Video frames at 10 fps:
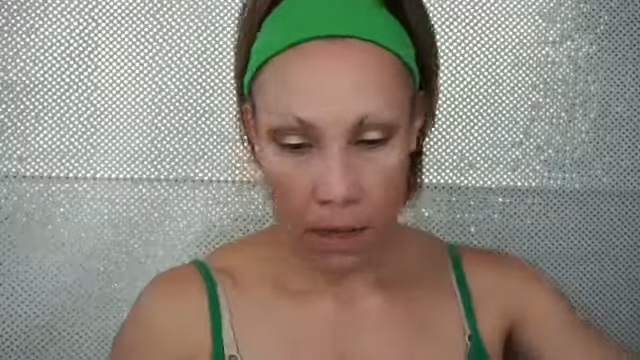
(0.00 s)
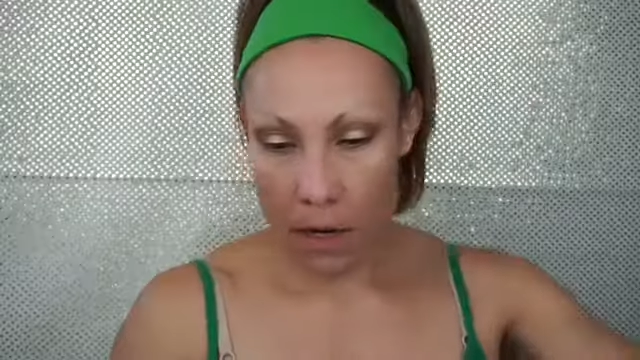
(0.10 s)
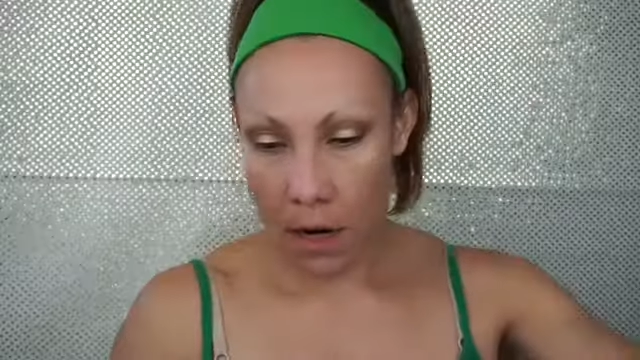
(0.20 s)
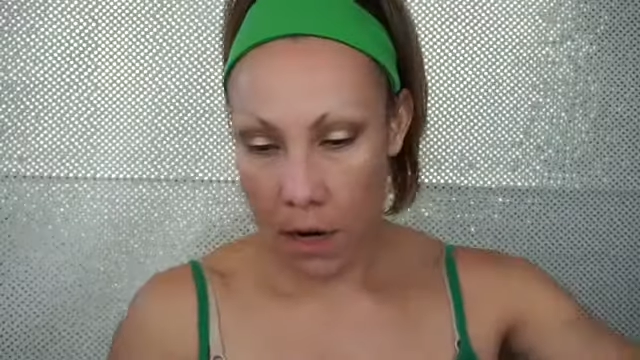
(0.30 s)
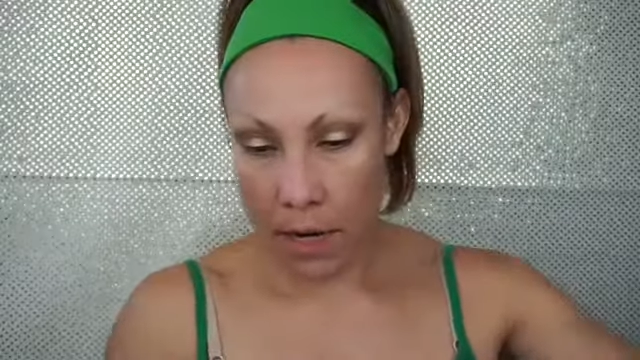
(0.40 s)

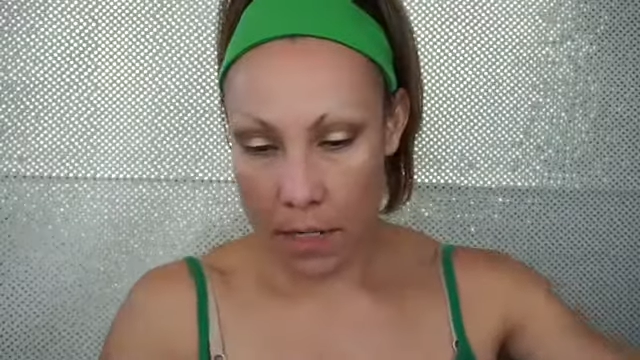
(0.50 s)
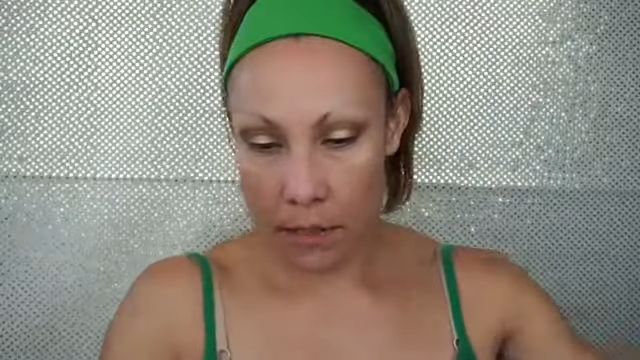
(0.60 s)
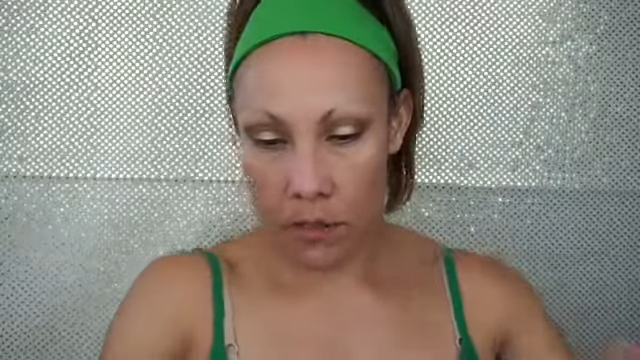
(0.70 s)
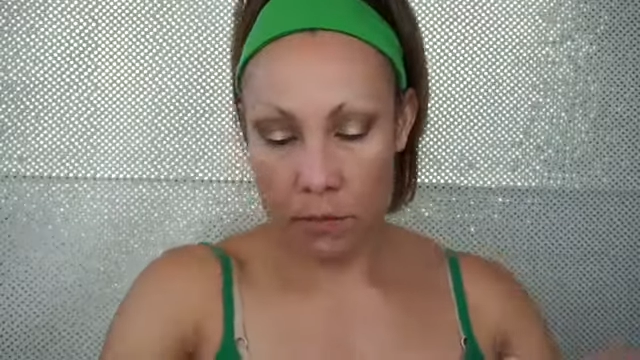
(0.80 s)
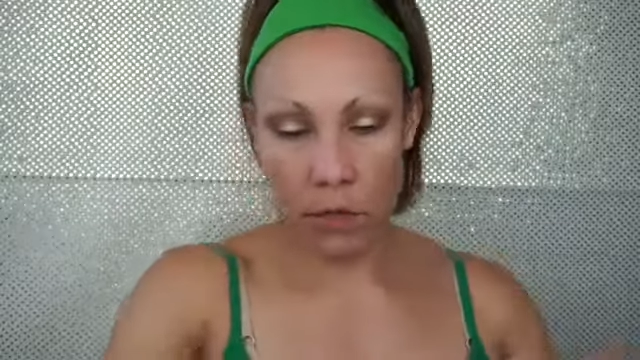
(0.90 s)
Alright,
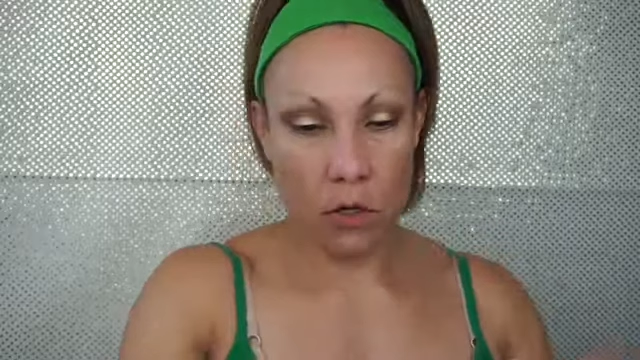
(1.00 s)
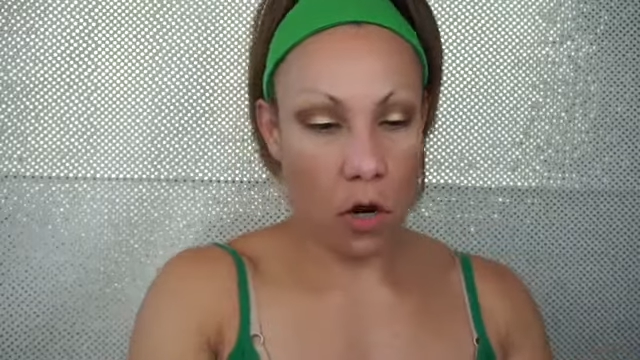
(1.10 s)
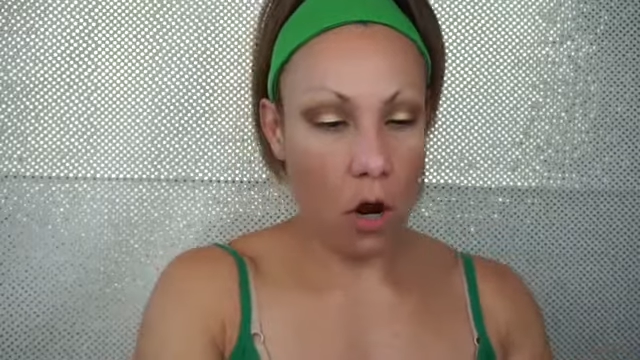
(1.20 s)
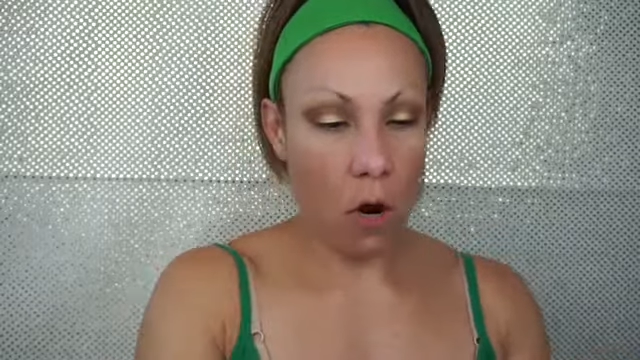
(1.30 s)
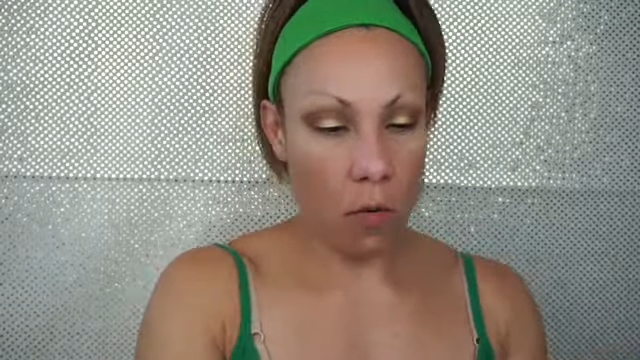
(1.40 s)
so I'm going to
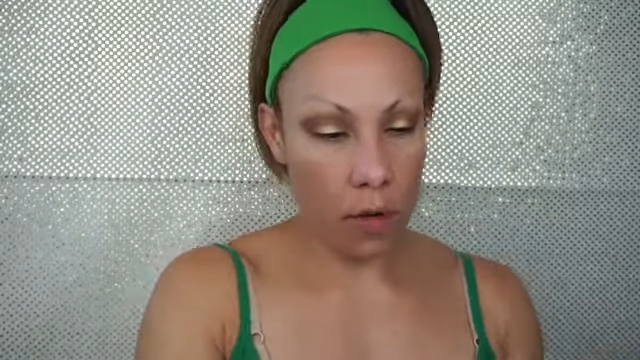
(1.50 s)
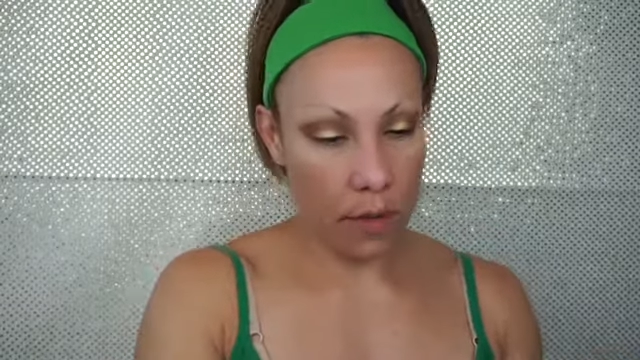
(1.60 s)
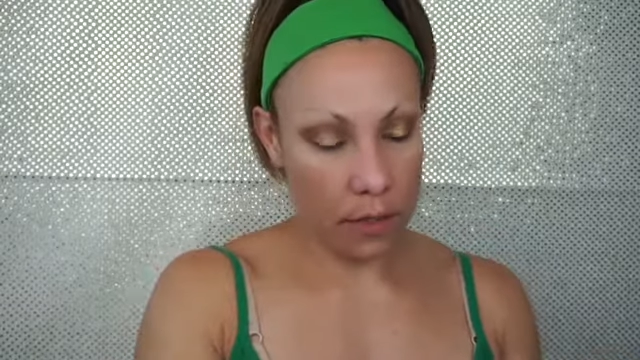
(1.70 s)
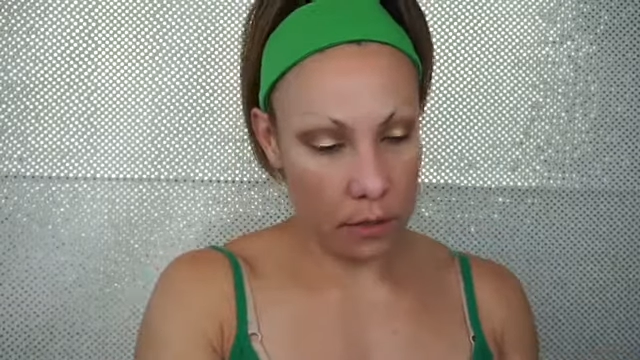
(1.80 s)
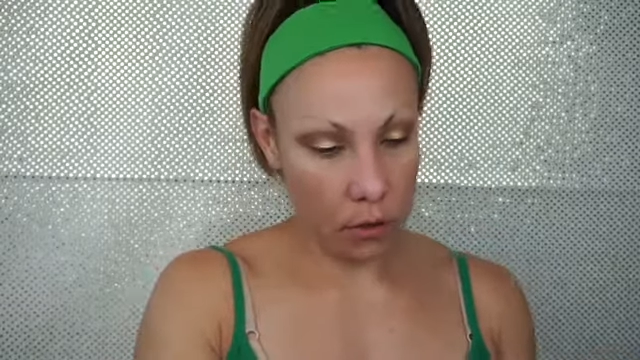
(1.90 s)
go with
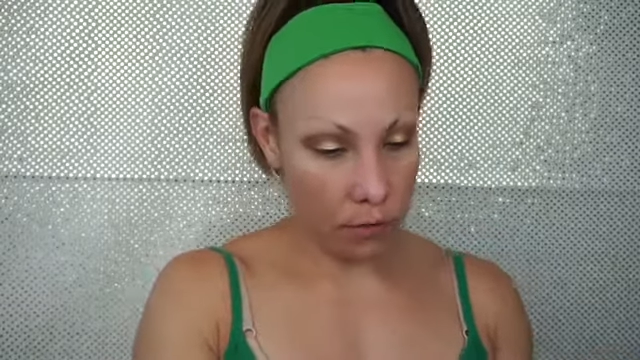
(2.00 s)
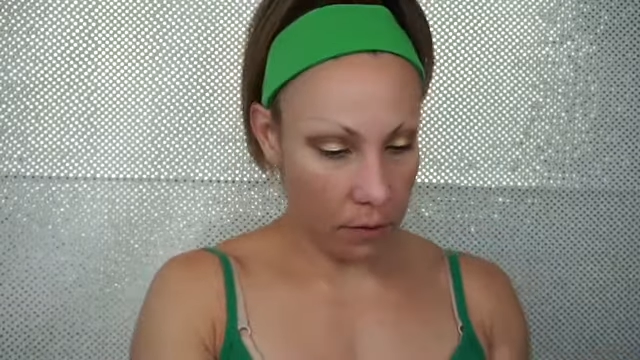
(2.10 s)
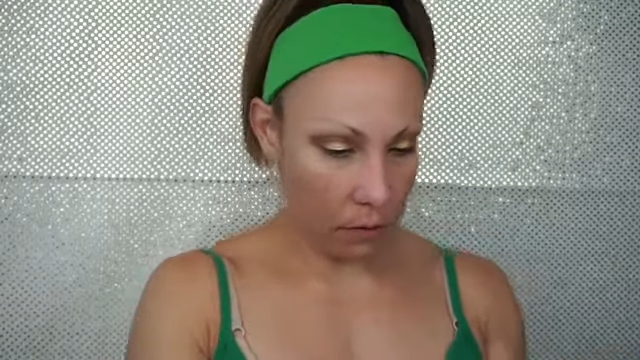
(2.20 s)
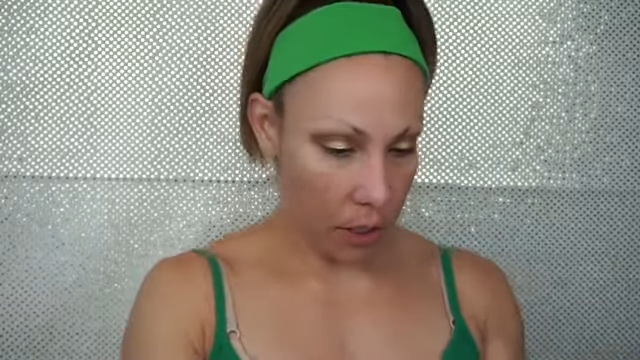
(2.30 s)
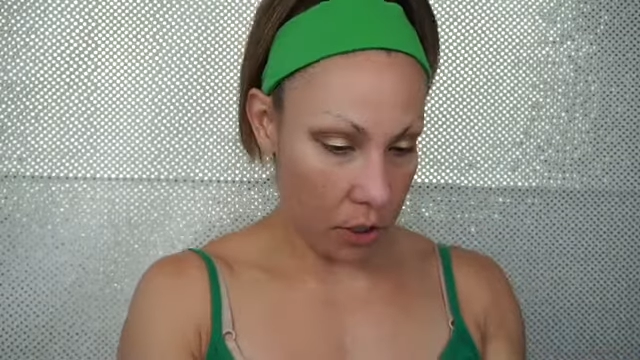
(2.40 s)
this new
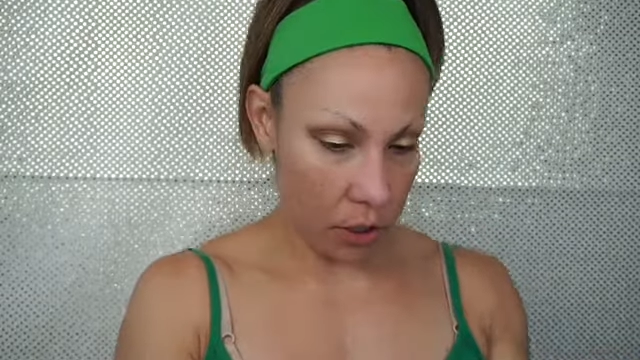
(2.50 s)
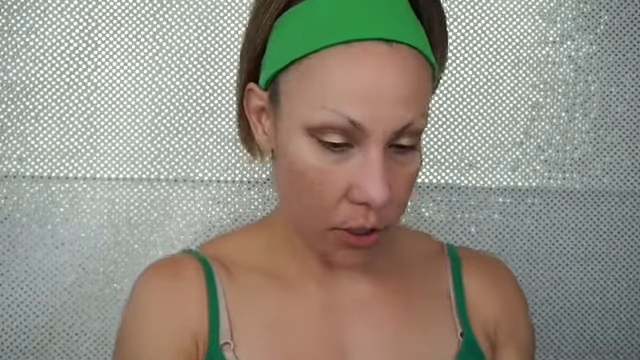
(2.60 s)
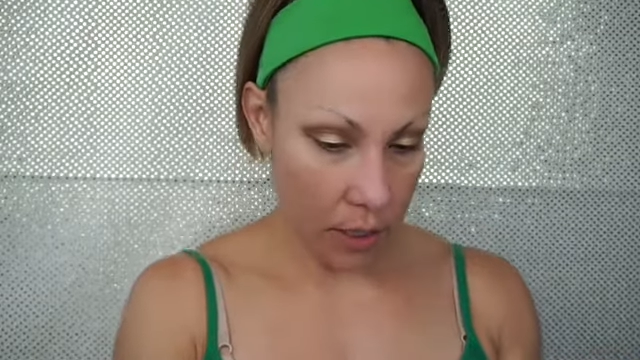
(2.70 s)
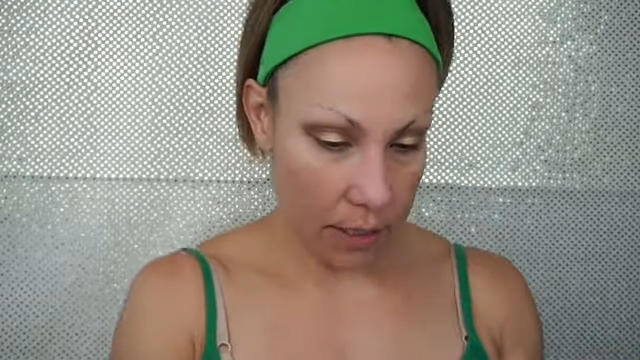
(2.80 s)
foundation.